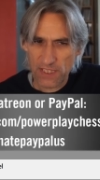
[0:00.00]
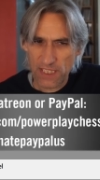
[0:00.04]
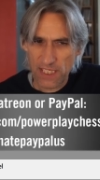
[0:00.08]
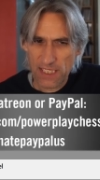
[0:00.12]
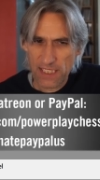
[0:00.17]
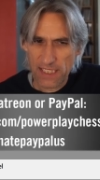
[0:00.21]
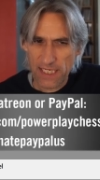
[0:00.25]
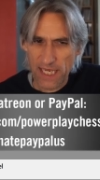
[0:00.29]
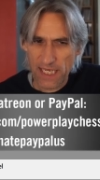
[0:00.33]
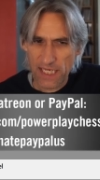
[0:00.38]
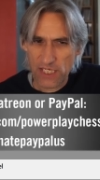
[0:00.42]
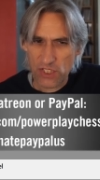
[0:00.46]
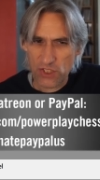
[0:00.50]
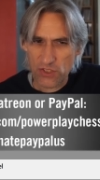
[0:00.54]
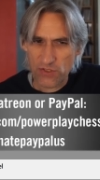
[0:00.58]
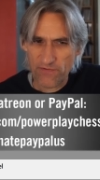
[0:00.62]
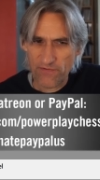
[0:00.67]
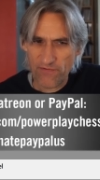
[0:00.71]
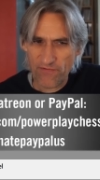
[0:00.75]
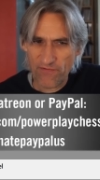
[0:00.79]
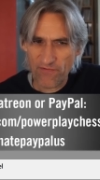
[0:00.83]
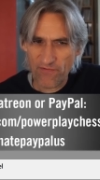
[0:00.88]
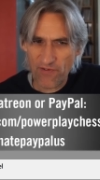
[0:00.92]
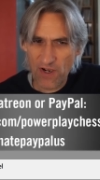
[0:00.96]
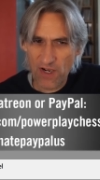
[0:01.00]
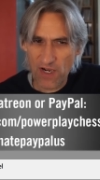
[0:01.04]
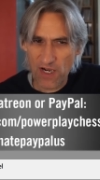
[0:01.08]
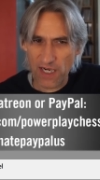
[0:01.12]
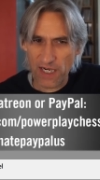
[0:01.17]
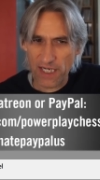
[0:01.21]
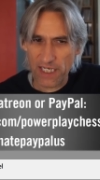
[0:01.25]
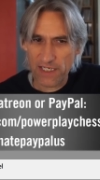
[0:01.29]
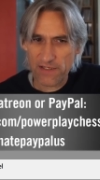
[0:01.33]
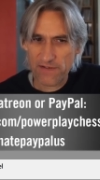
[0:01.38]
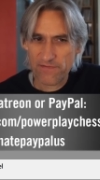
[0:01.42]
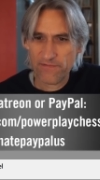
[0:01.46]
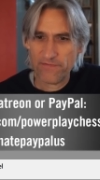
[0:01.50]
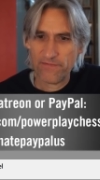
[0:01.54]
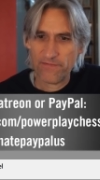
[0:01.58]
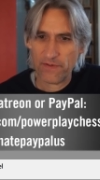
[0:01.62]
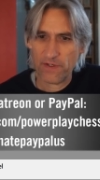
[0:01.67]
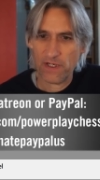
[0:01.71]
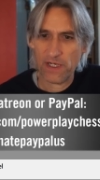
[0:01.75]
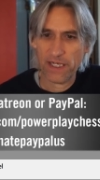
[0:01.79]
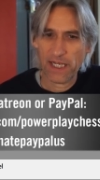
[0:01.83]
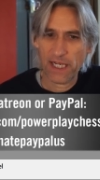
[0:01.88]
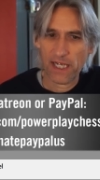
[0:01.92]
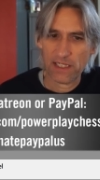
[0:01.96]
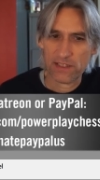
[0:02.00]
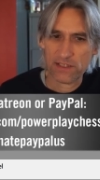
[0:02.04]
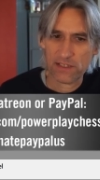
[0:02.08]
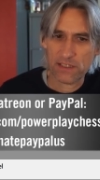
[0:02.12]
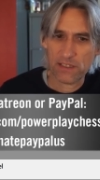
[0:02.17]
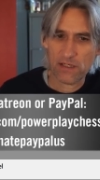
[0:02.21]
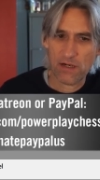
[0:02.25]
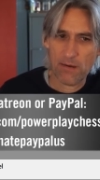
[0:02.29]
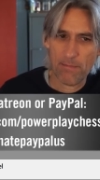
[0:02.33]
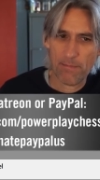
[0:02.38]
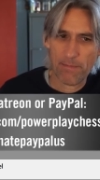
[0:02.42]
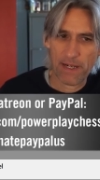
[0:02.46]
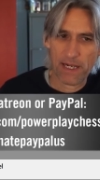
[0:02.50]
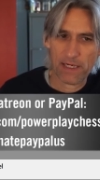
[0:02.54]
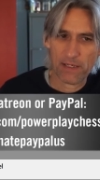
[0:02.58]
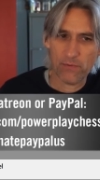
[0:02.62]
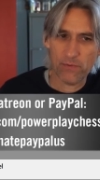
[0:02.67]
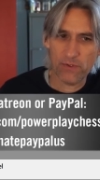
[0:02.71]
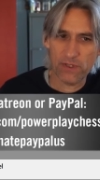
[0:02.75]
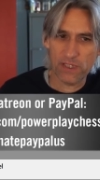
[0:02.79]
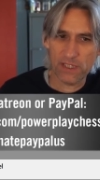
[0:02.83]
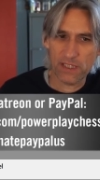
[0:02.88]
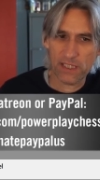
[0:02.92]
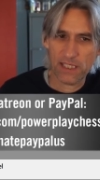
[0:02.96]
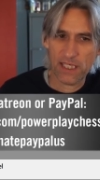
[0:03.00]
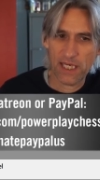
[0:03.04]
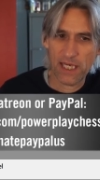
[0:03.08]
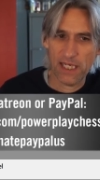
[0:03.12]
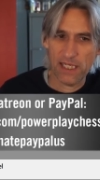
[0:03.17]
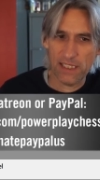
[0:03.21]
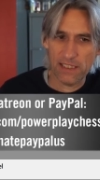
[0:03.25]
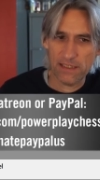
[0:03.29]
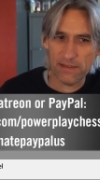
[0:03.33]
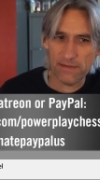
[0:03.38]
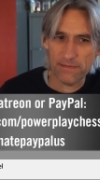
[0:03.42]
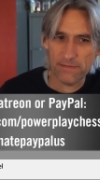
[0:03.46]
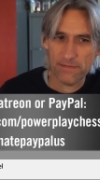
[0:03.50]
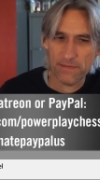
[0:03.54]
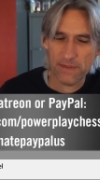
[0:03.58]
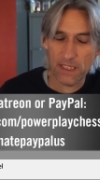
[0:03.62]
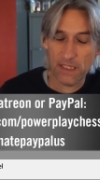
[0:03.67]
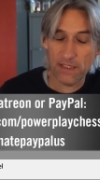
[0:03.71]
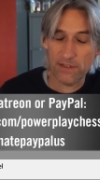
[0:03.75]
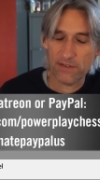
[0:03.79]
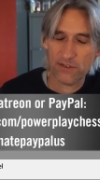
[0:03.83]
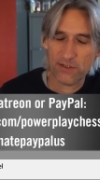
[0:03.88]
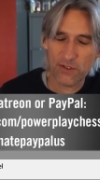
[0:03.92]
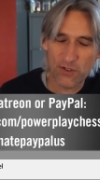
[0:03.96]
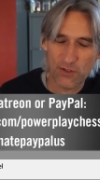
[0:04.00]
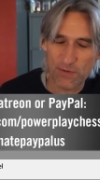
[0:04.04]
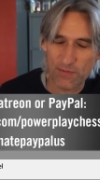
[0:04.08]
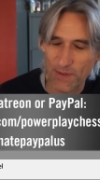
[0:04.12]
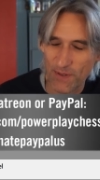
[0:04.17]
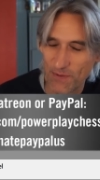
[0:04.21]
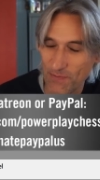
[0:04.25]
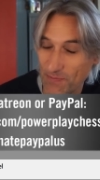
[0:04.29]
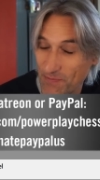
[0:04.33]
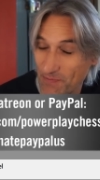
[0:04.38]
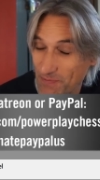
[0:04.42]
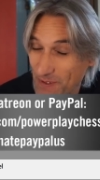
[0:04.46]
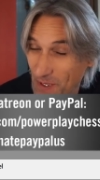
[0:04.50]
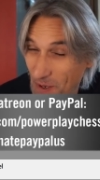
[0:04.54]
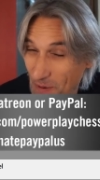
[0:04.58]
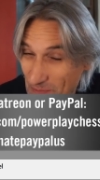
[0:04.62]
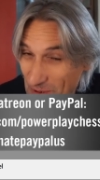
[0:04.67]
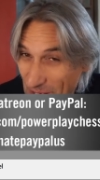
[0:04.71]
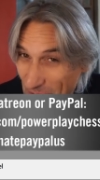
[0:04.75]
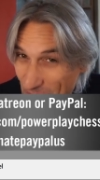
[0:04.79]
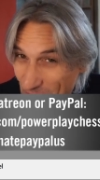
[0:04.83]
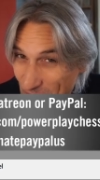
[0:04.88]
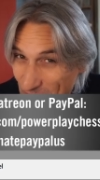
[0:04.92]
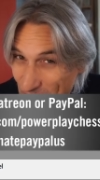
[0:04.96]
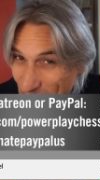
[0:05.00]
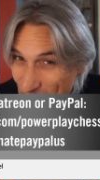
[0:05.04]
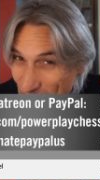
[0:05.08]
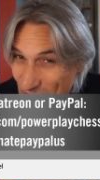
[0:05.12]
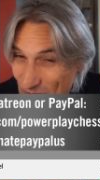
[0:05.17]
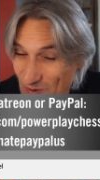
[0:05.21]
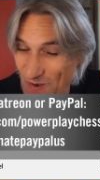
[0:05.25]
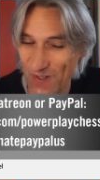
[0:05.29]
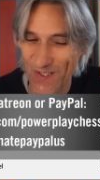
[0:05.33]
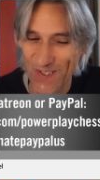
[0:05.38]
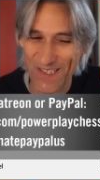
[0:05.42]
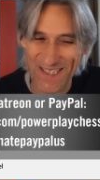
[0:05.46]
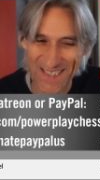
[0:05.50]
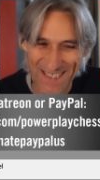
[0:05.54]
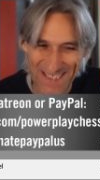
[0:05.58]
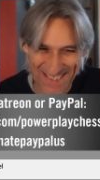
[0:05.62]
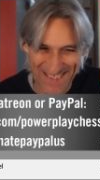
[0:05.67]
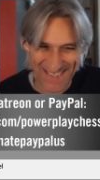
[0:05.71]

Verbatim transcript: king h5, I had to come back with the king. Uh, excuse me, come back with the rook.